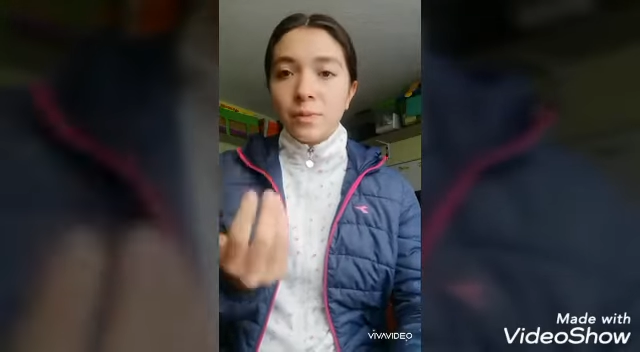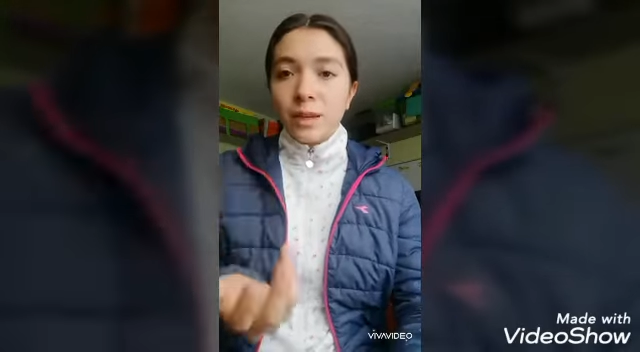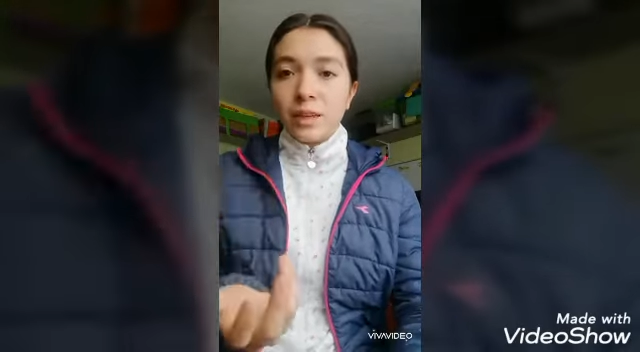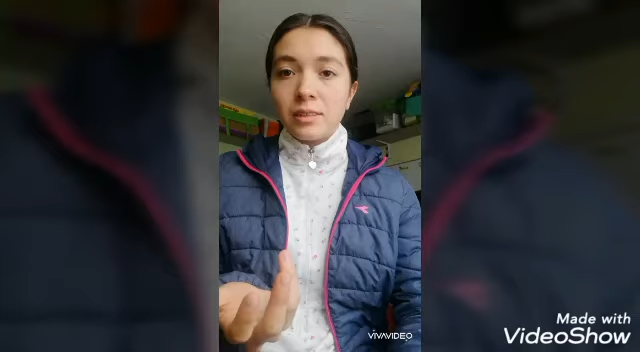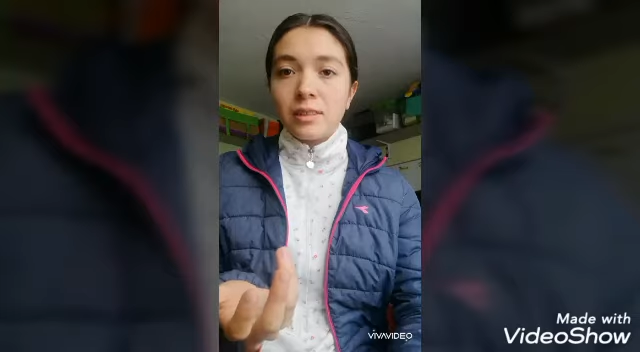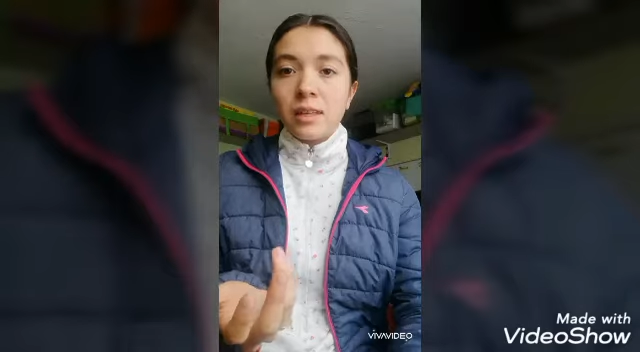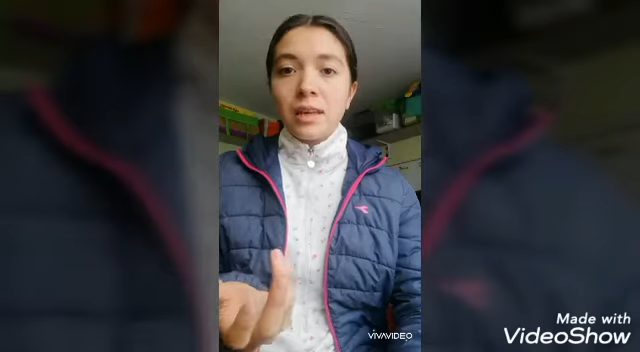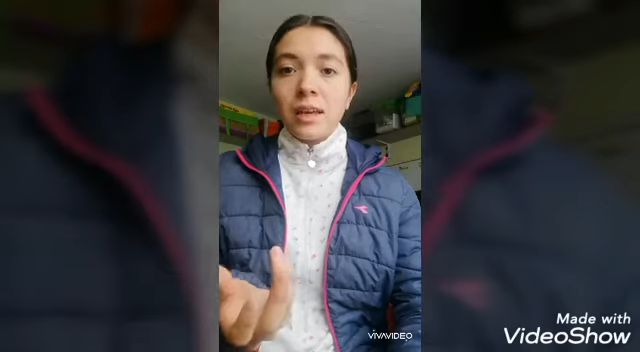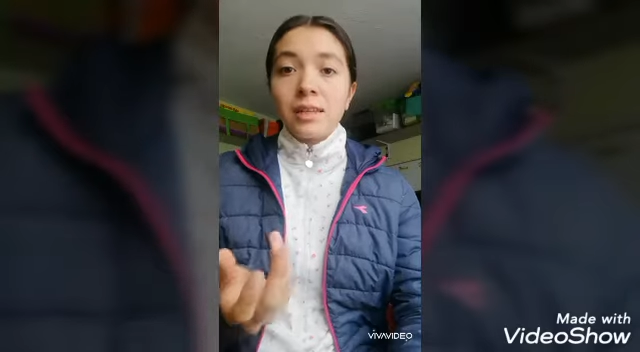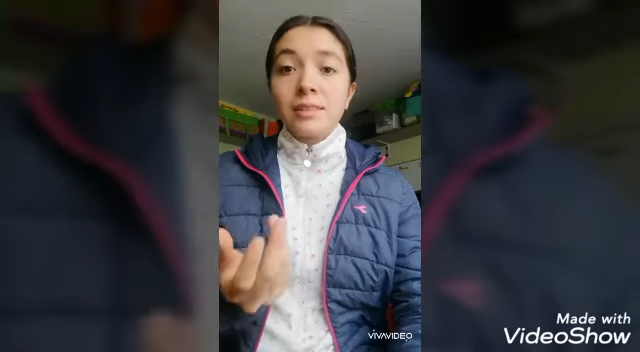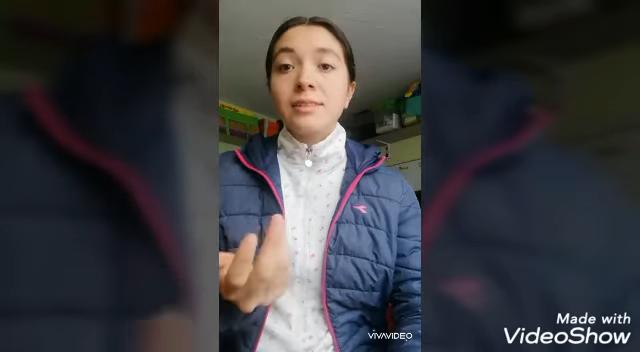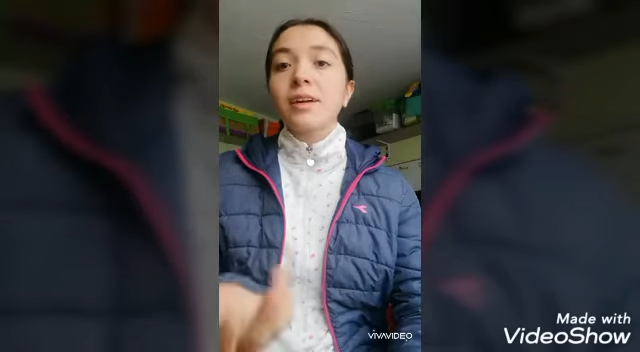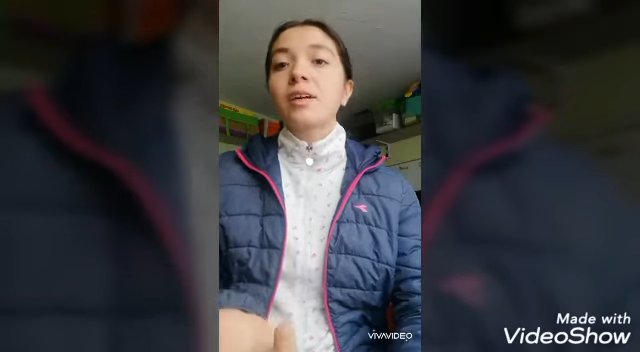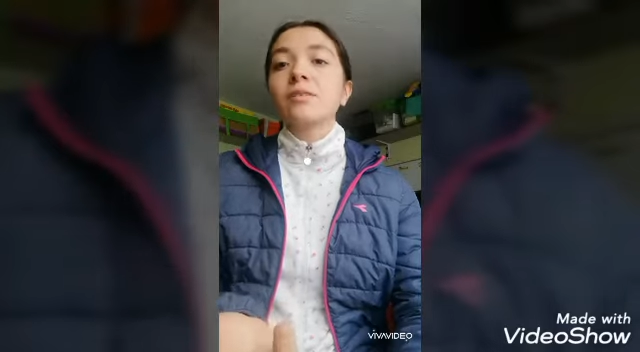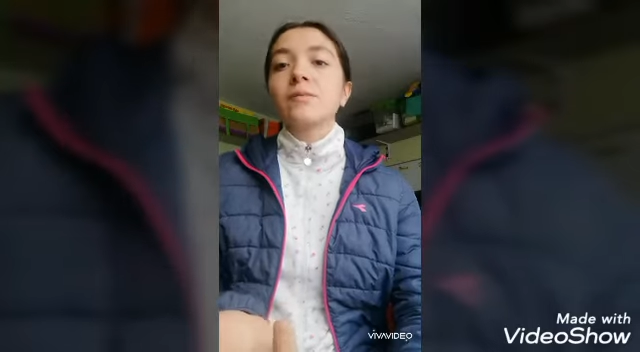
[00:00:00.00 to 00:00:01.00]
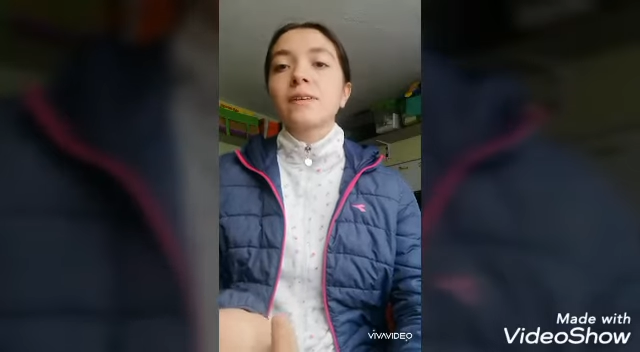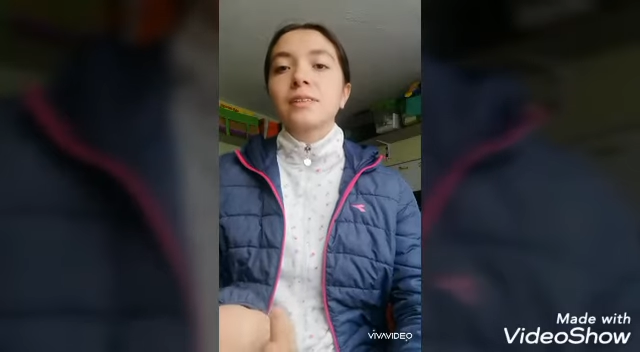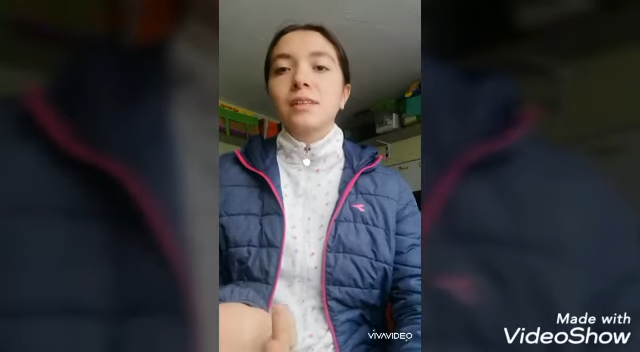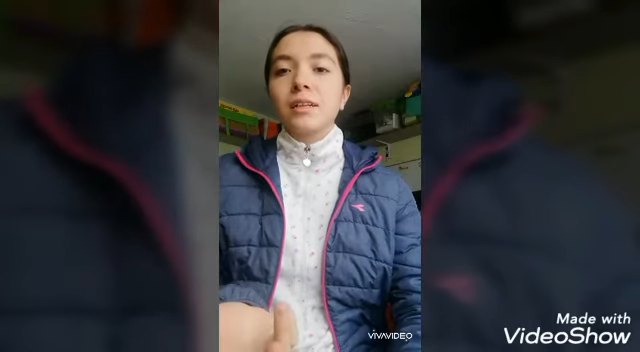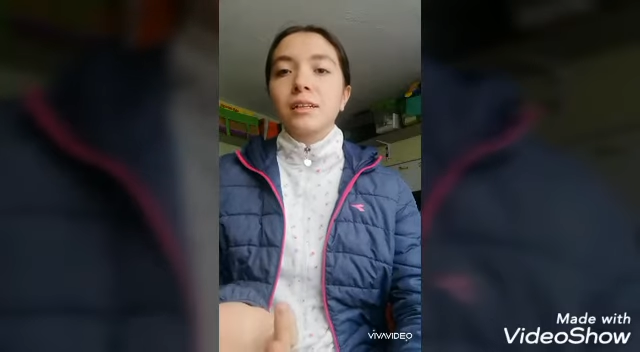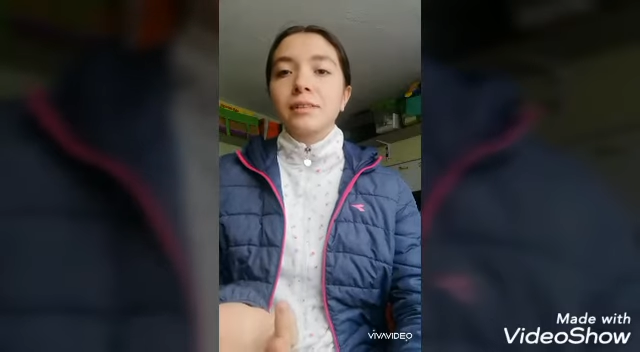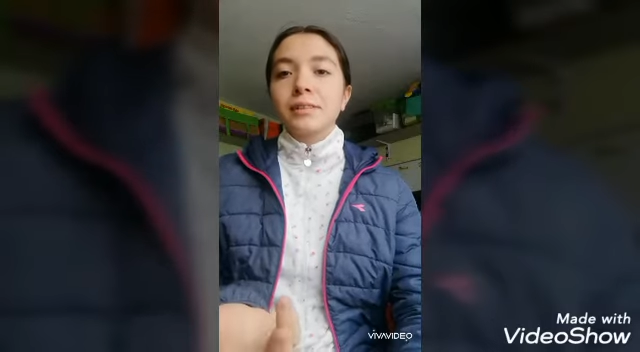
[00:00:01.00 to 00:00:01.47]
been their
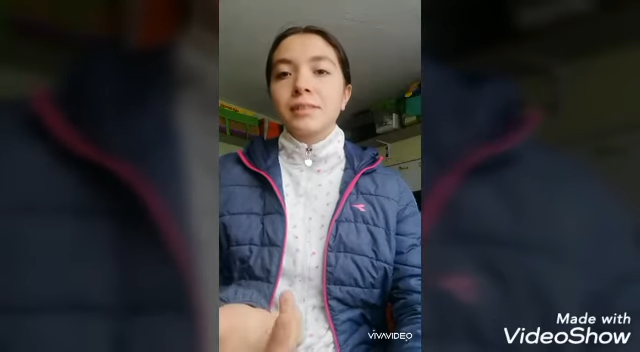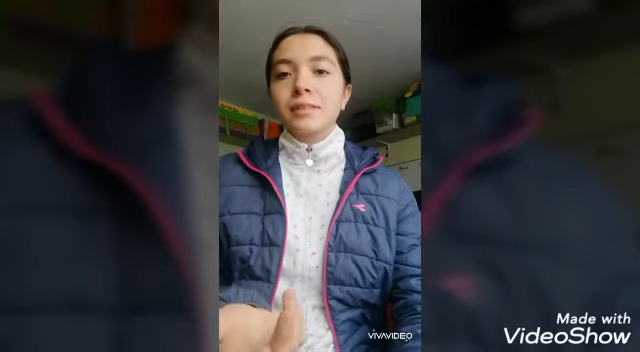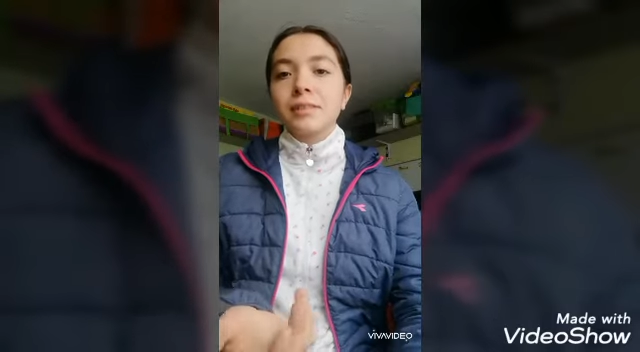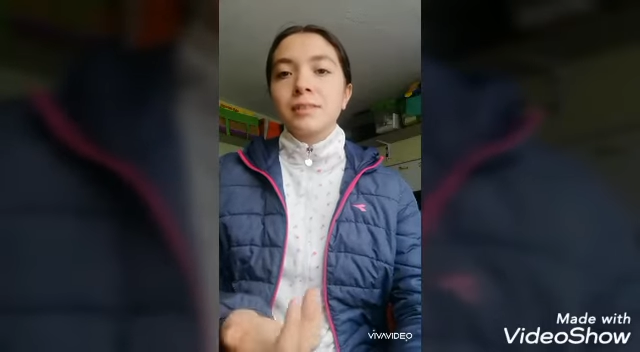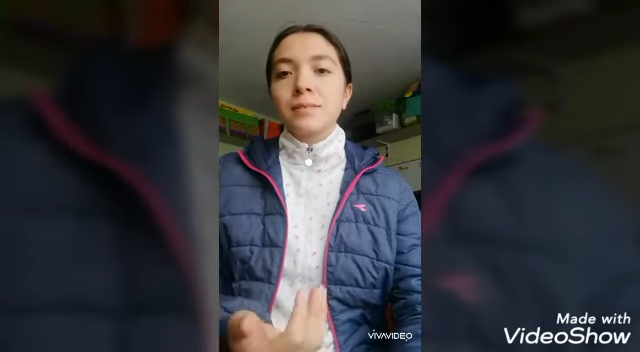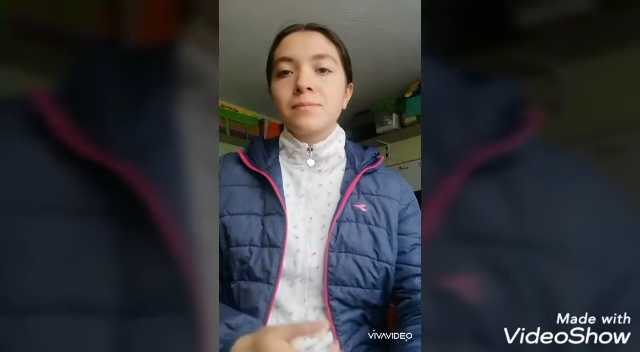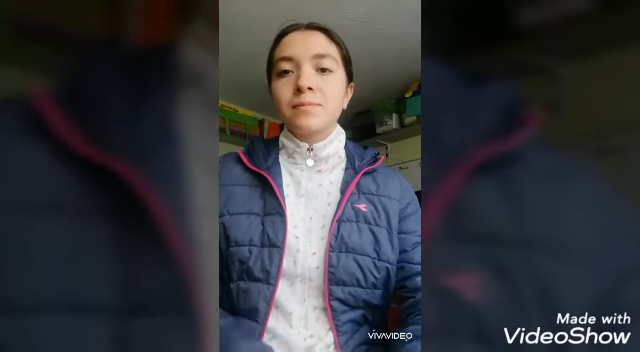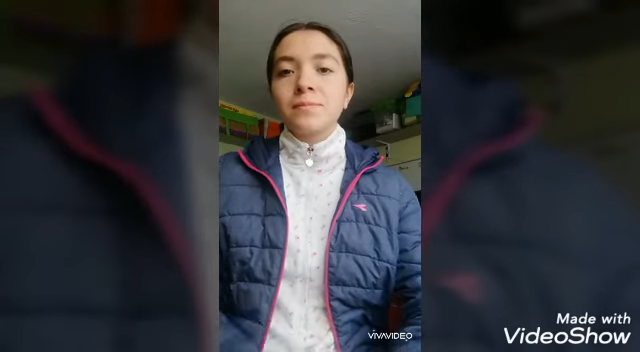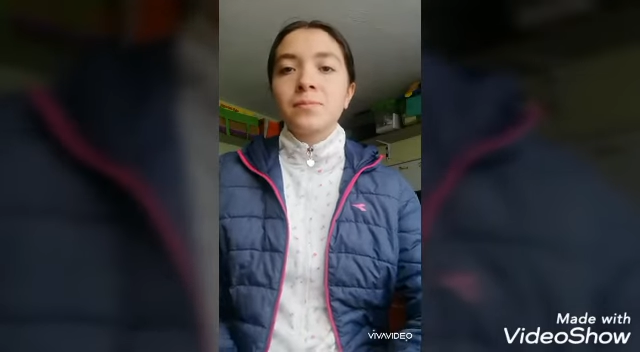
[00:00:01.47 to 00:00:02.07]
fatalities.